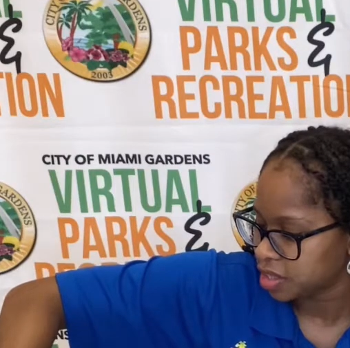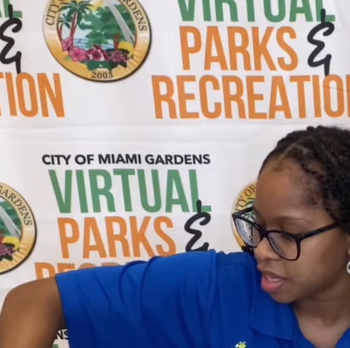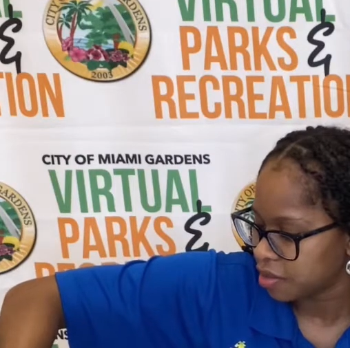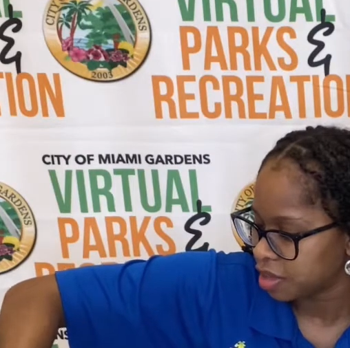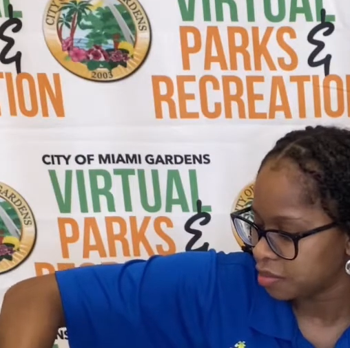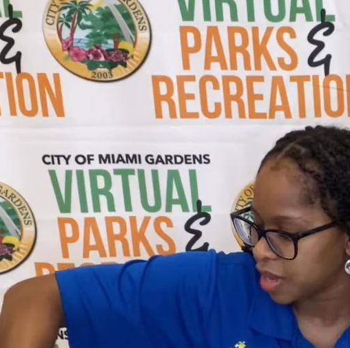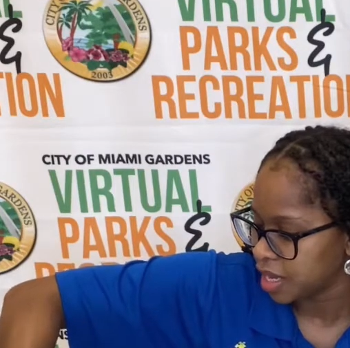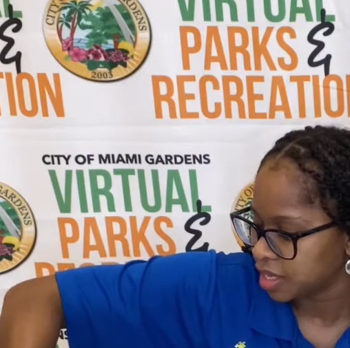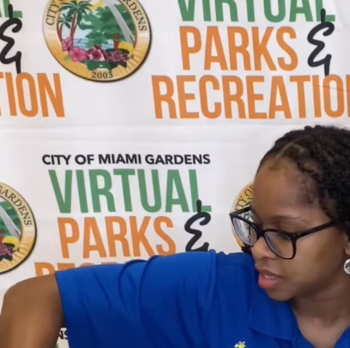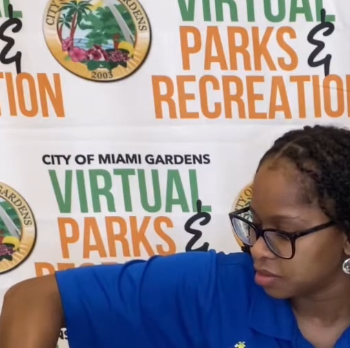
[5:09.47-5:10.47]
so that way the
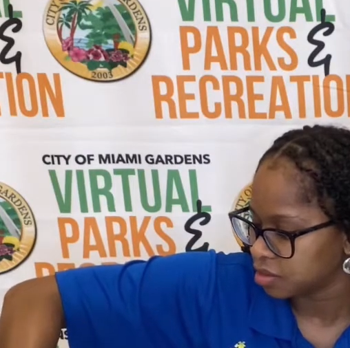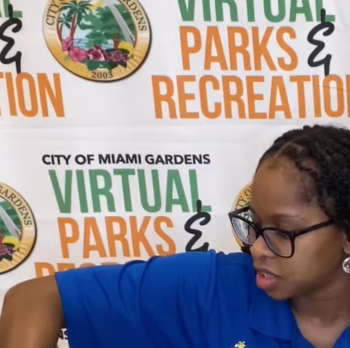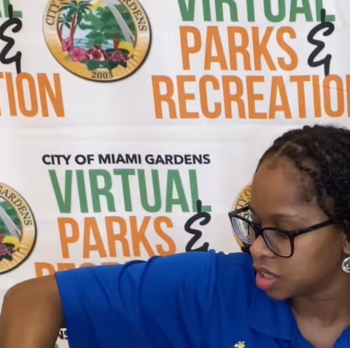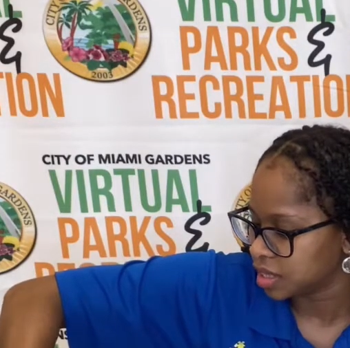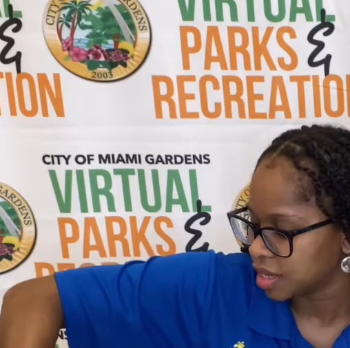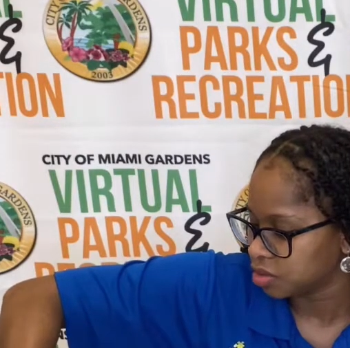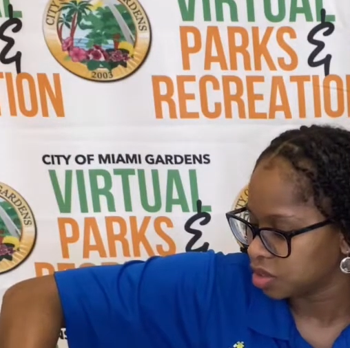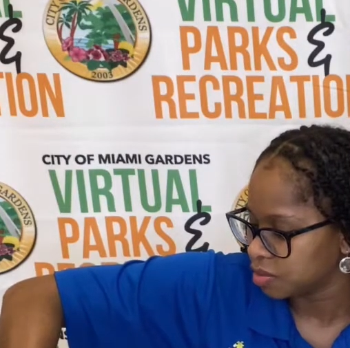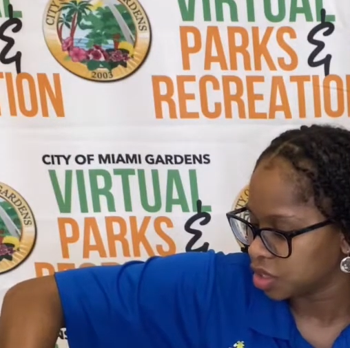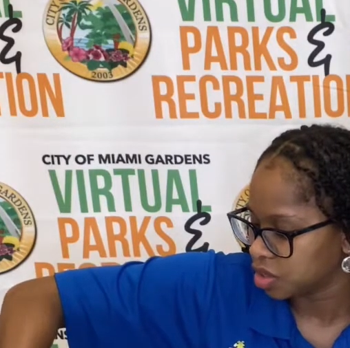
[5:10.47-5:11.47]
paint doesn't really settle
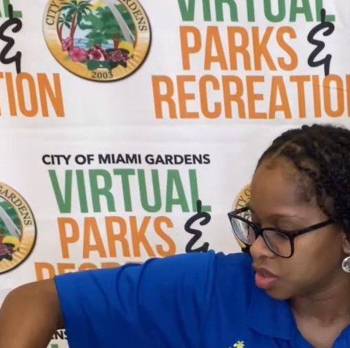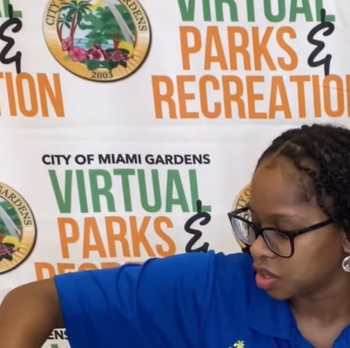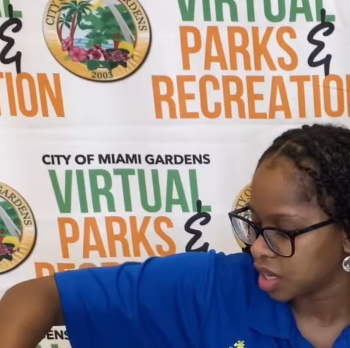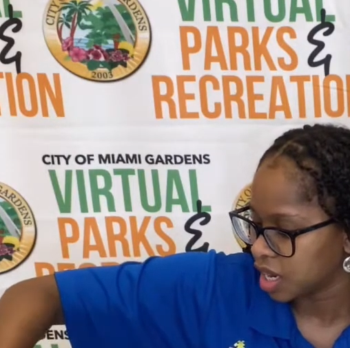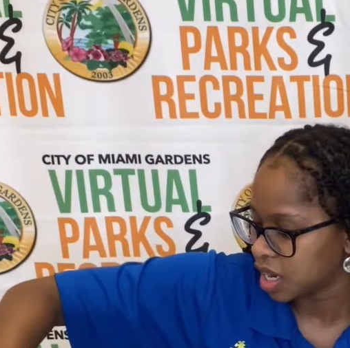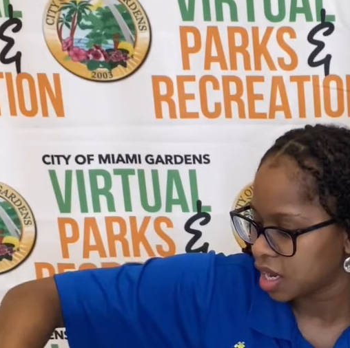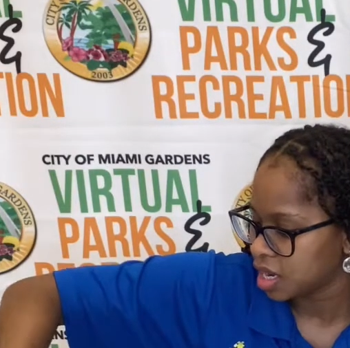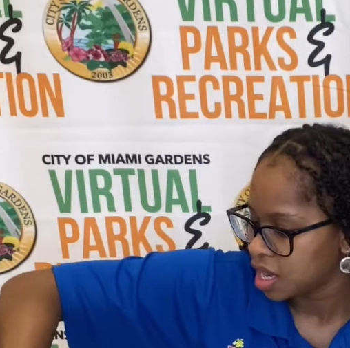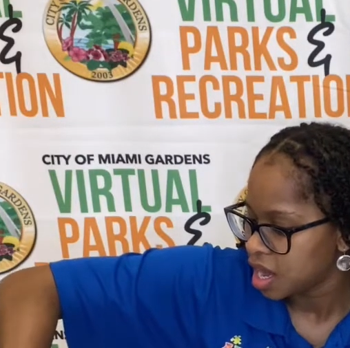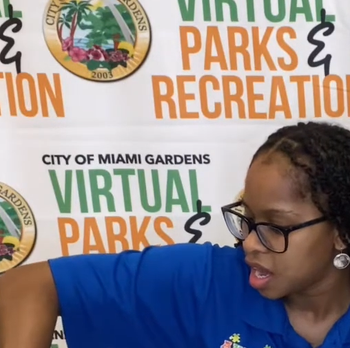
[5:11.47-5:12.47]
too much on your hand.